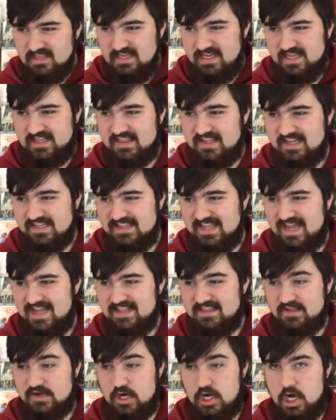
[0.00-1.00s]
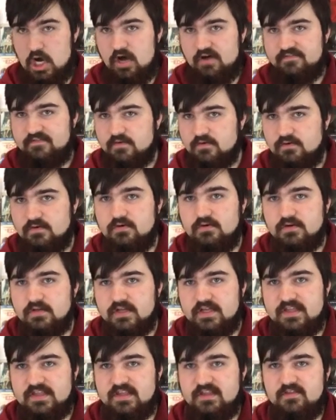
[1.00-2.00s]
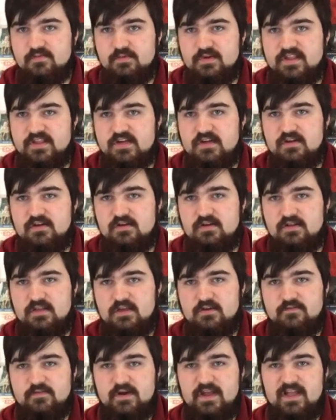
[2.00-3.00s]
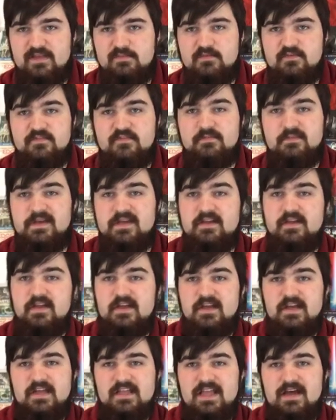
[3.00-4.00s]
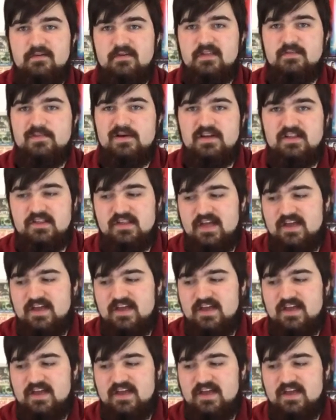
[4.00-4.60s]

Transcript: it's not that it's awful. it's just was, you know, forgettable for me. And that was A Bug's